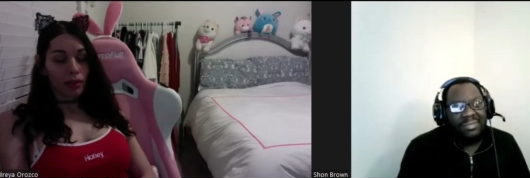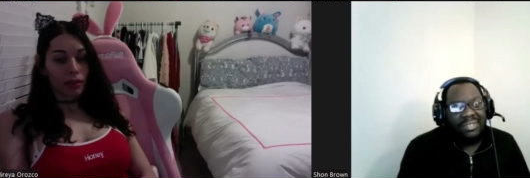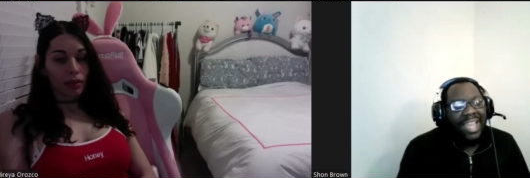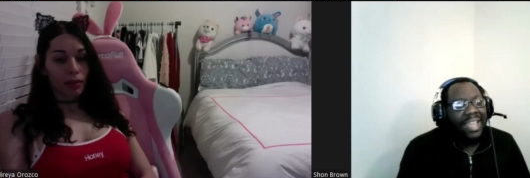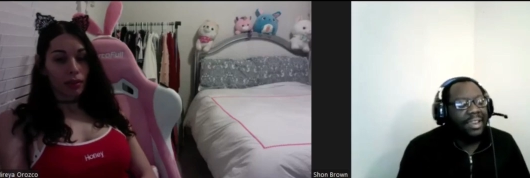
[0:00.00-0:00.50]

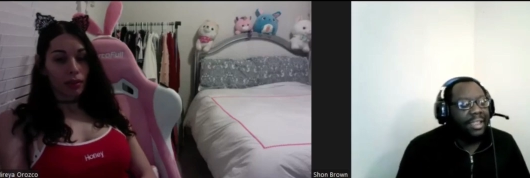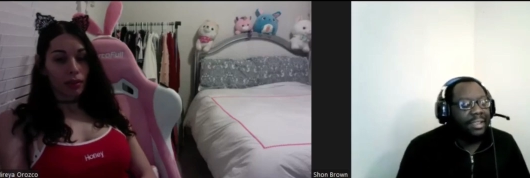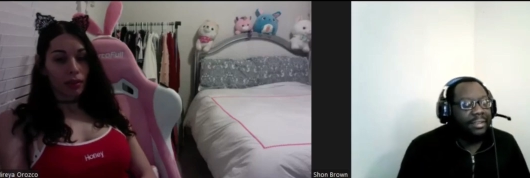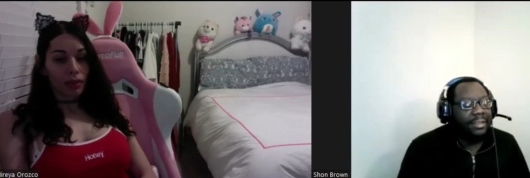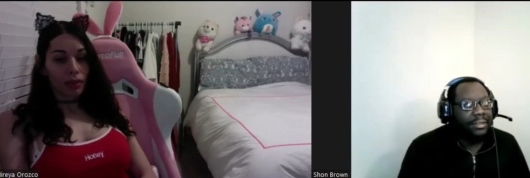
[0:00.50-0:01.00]
Speaker 1: Not
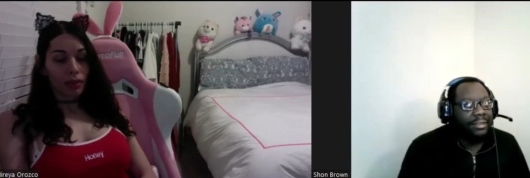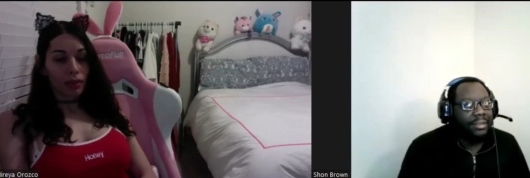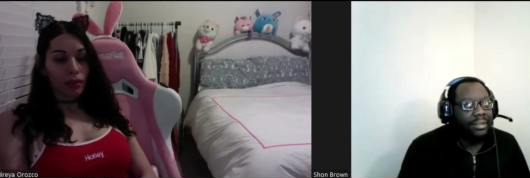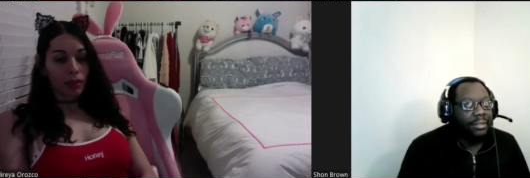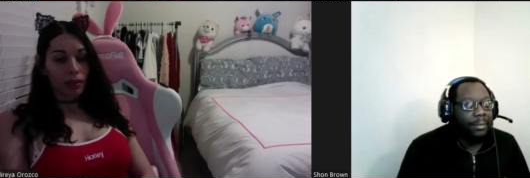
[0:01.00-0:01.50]

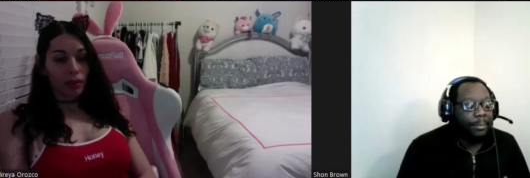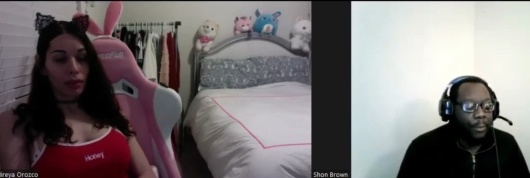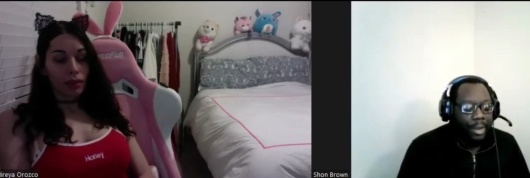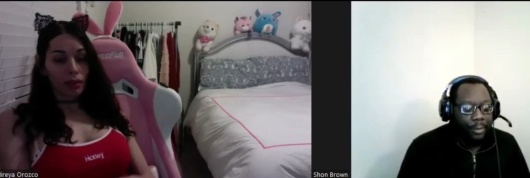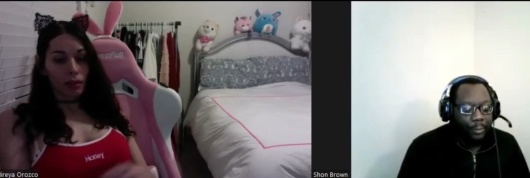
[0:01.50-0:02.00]
the
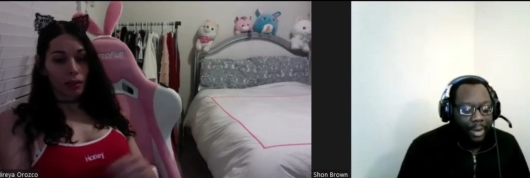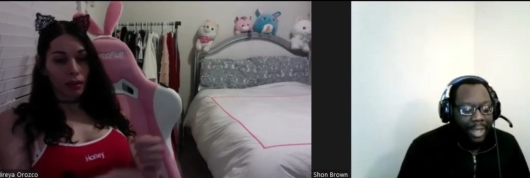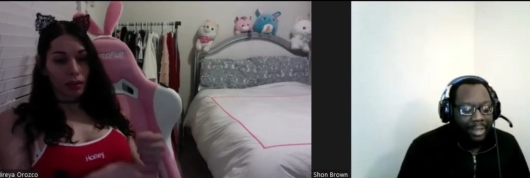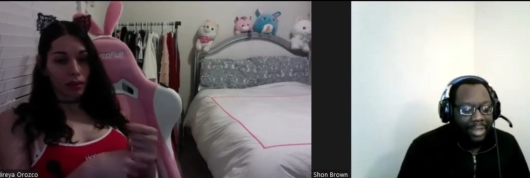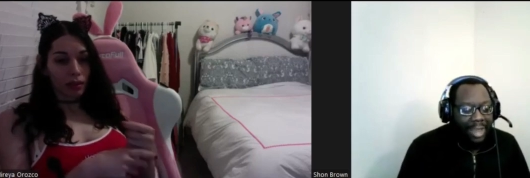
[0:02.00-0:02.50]
point
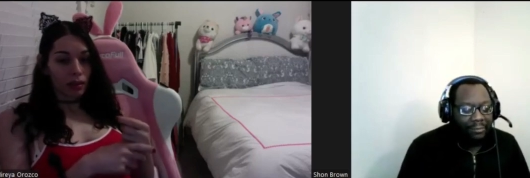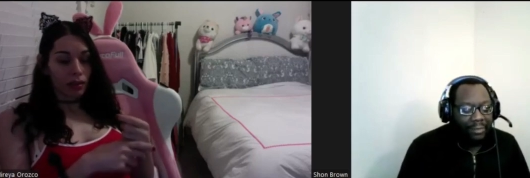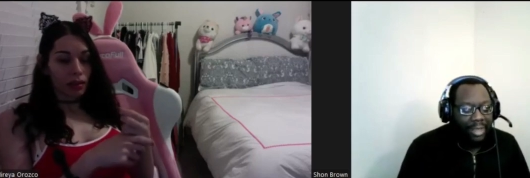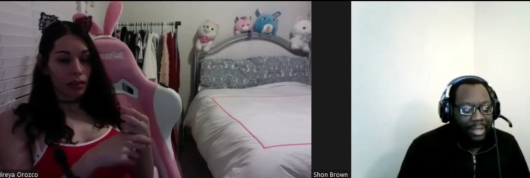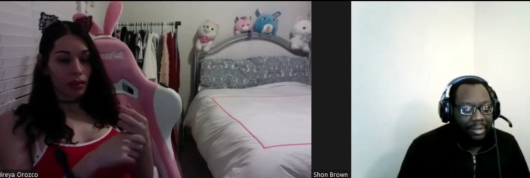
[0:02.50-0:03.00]
where I kind
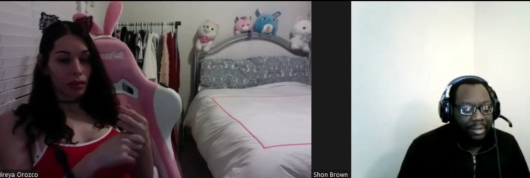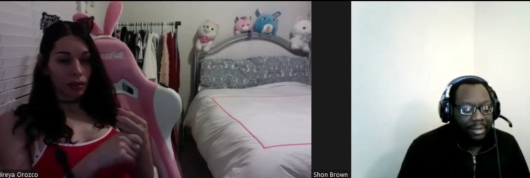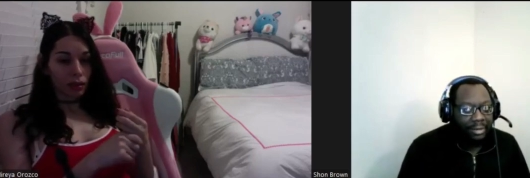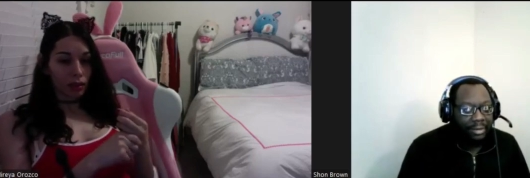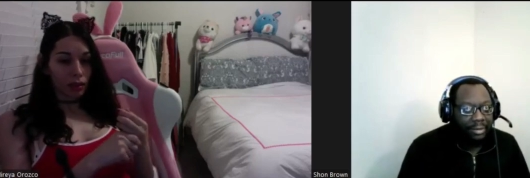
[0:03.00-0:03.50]
of like
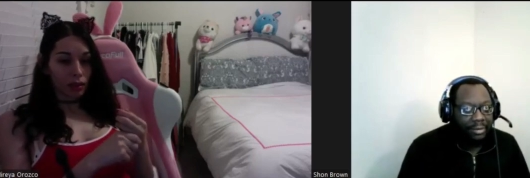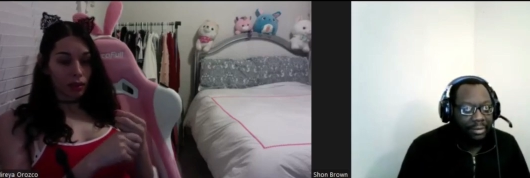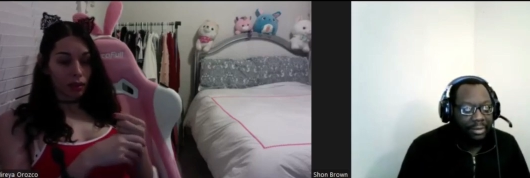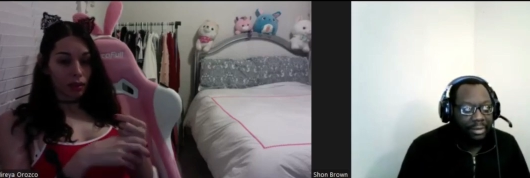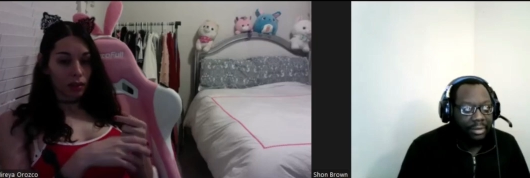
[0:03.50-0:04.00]

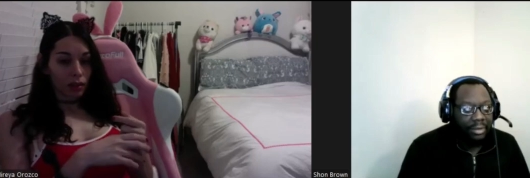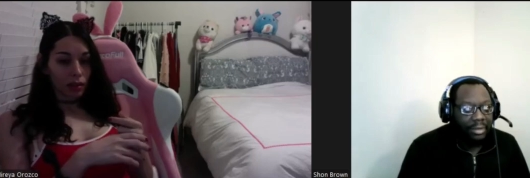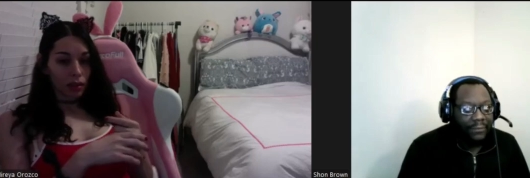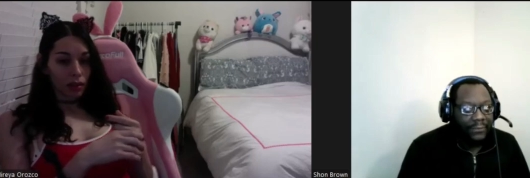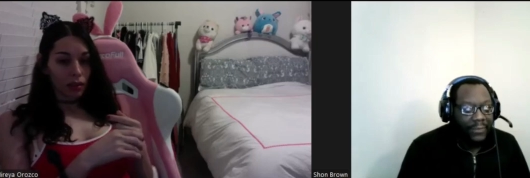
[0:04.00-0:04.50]

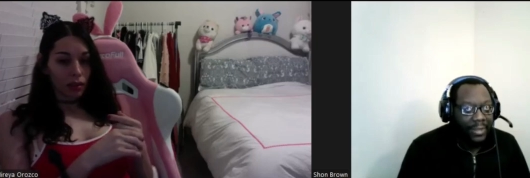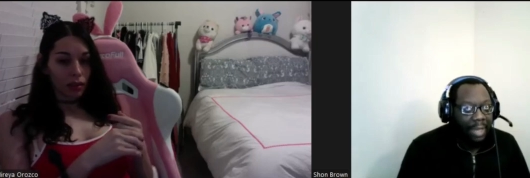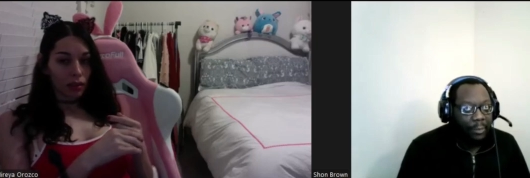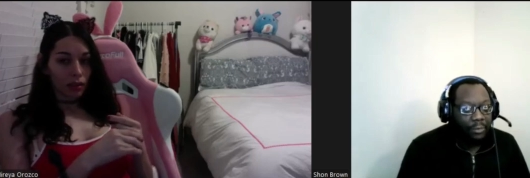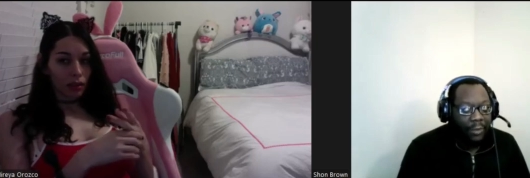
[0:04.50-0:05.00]
fell
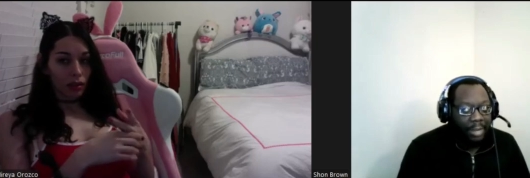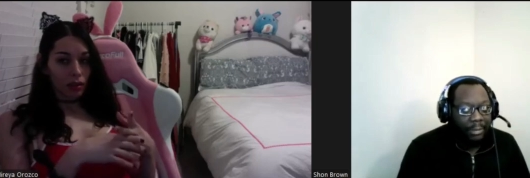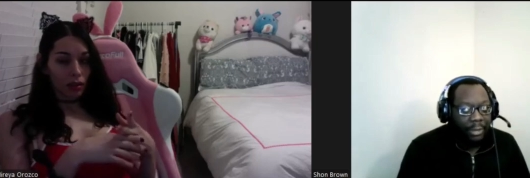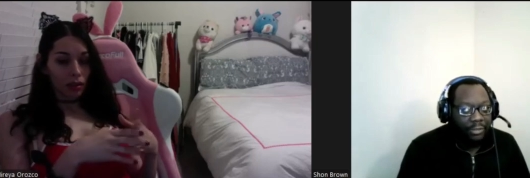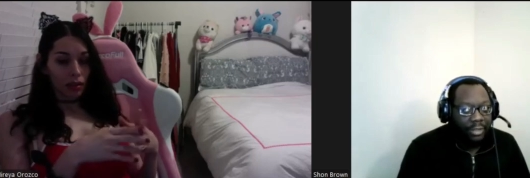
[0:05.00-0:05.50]
out with
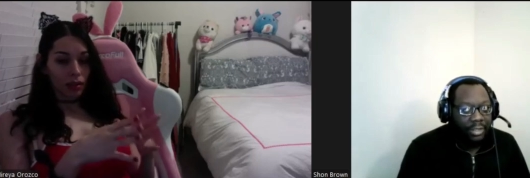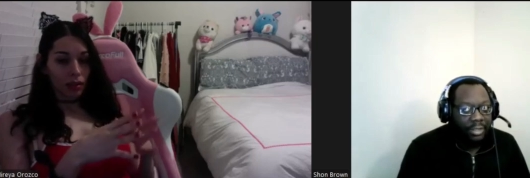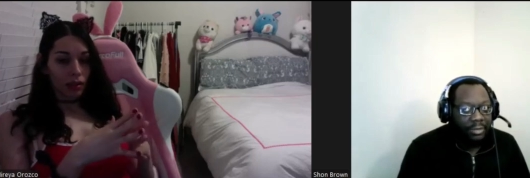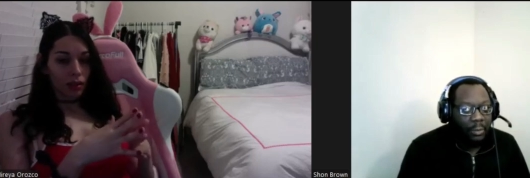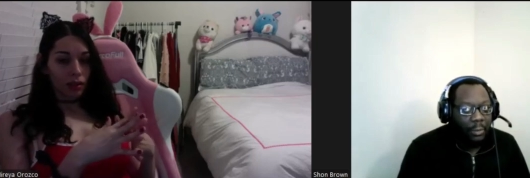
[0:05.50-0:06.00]
Dragon Ball
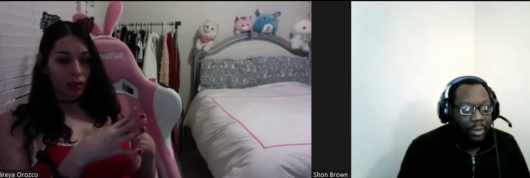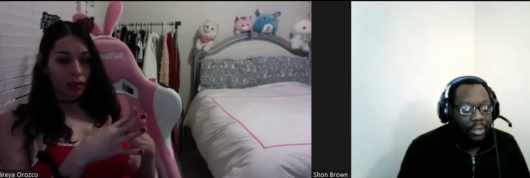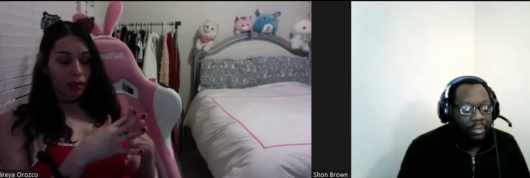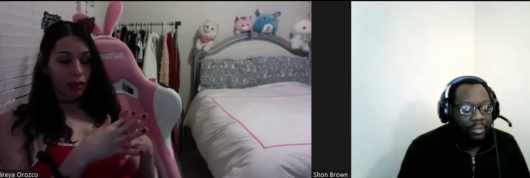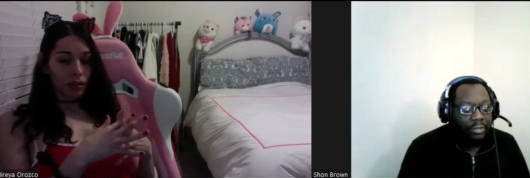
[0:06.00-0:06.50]
Z
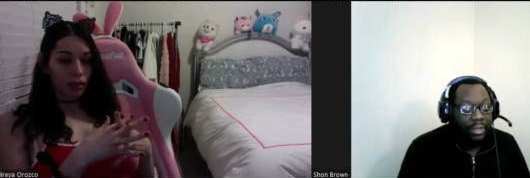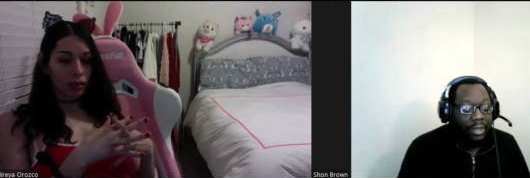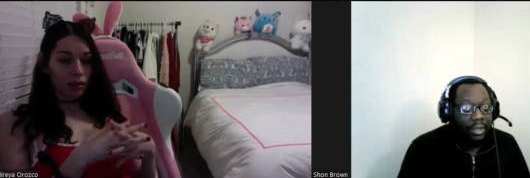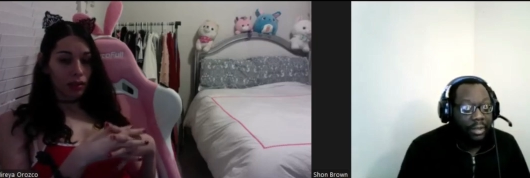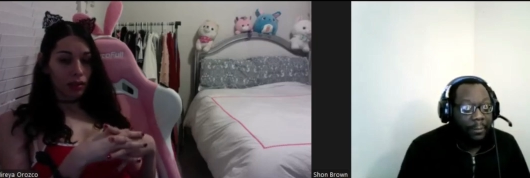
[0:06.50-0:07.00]
was
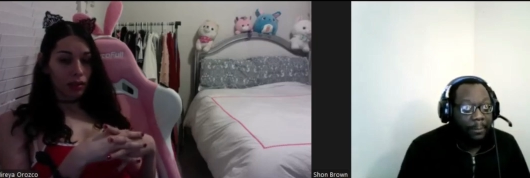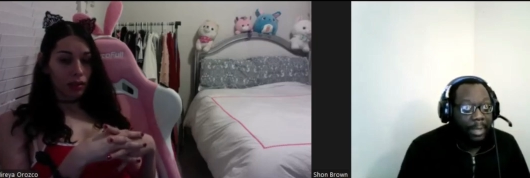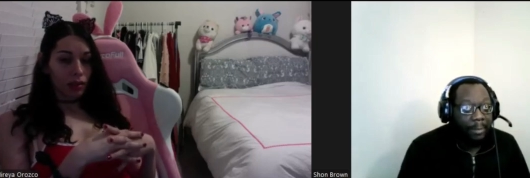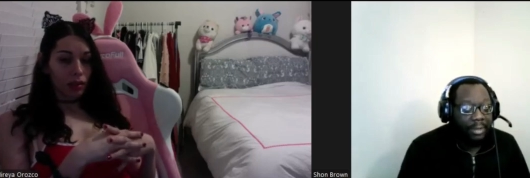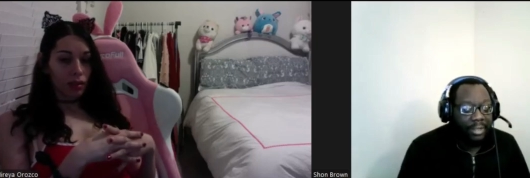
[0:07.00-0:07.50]

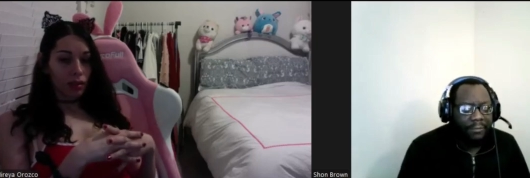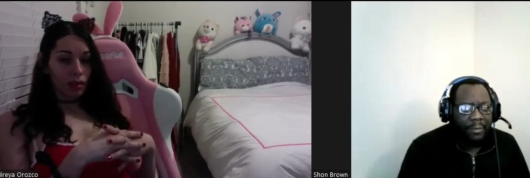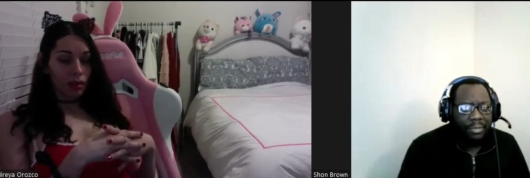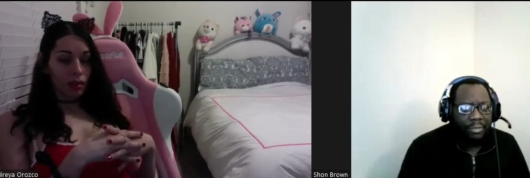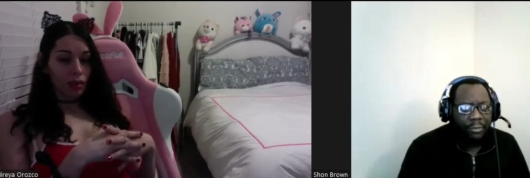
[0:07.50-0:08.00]
um I believe
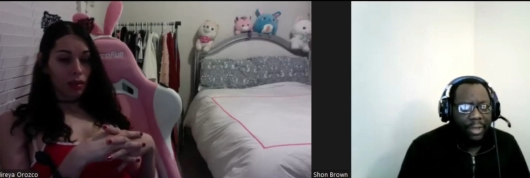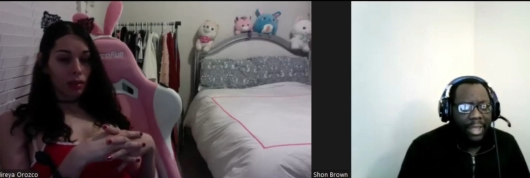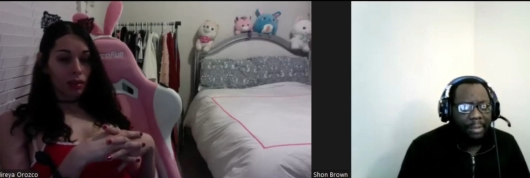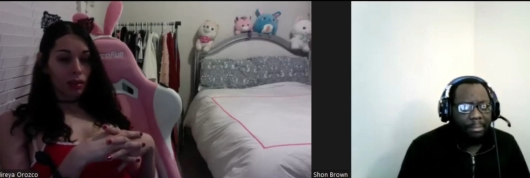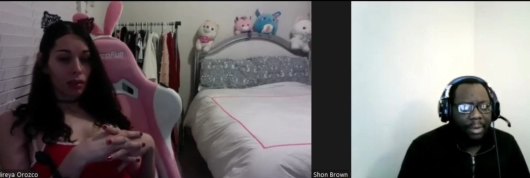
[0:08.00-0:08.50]
it was Dragon